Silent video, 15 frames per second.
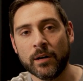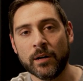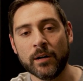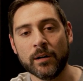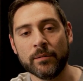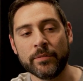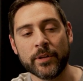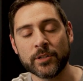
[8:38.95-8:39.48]

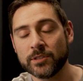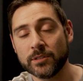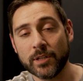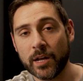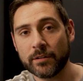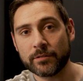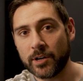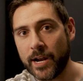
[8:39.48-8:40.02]
There's a
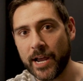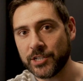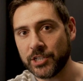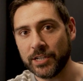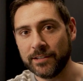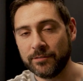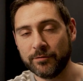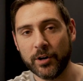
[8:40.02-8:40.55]
lot of
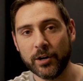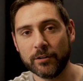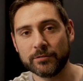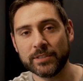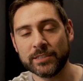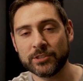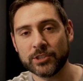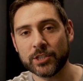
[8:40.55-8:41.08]
crashing
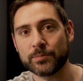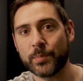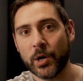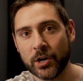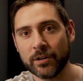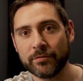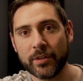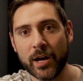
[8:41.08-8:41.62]
involved. It's just
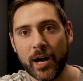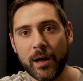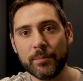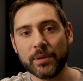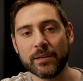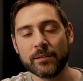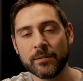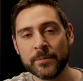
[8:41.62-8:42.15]
part of the
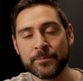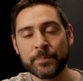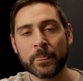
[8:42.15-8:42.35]
hobby.